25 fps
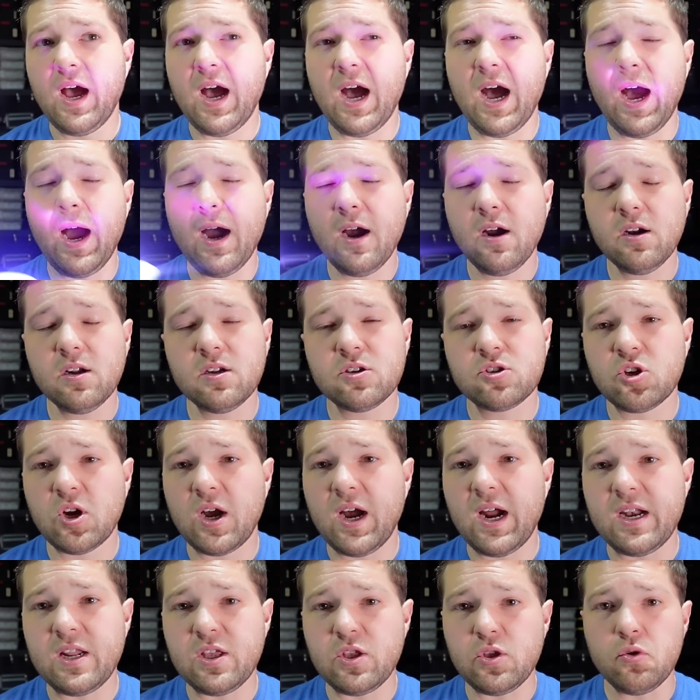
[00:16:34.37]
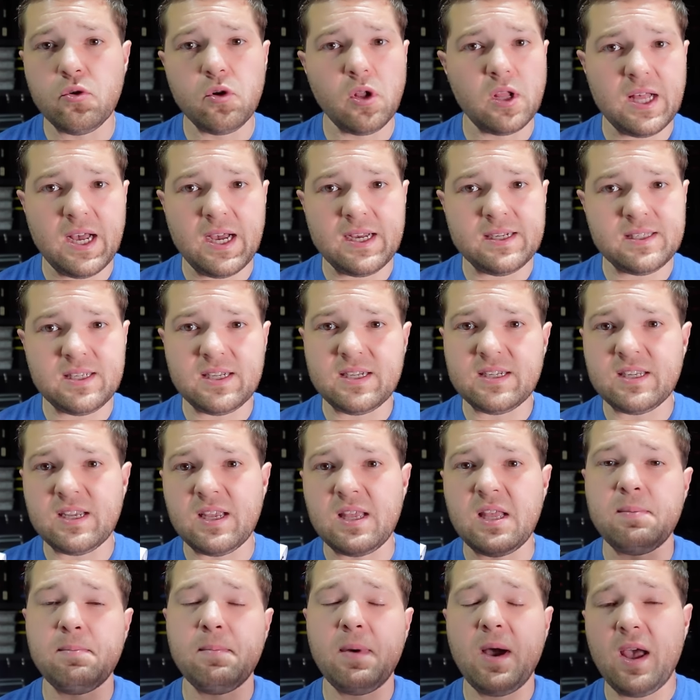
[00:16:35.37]
I'm going to try to utilize these
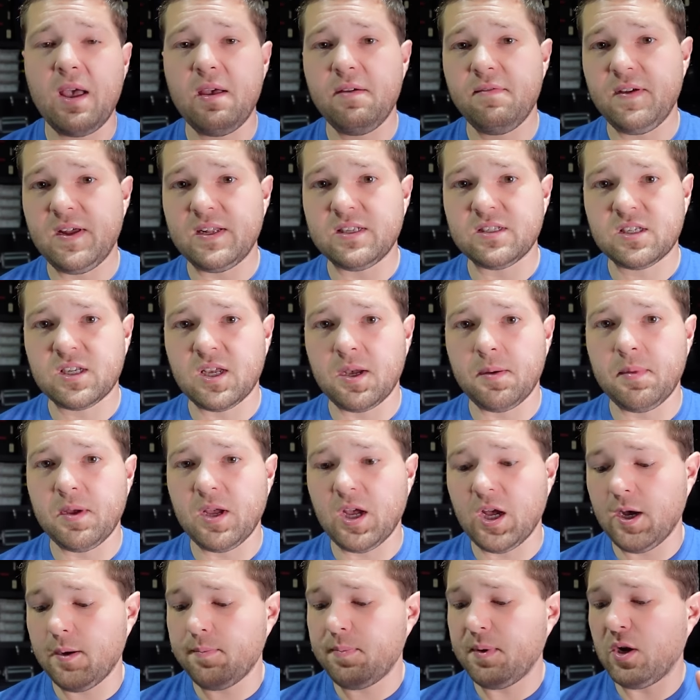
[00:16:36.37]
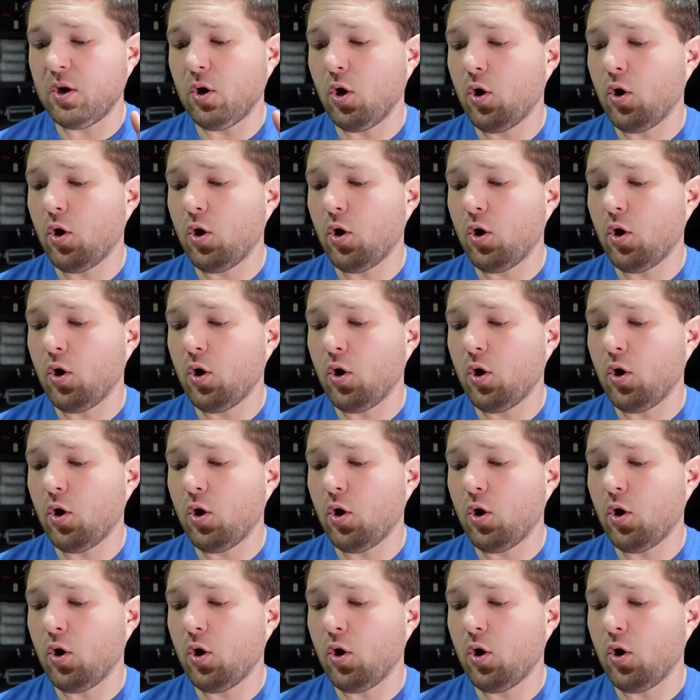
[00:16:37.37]
in my events coming up in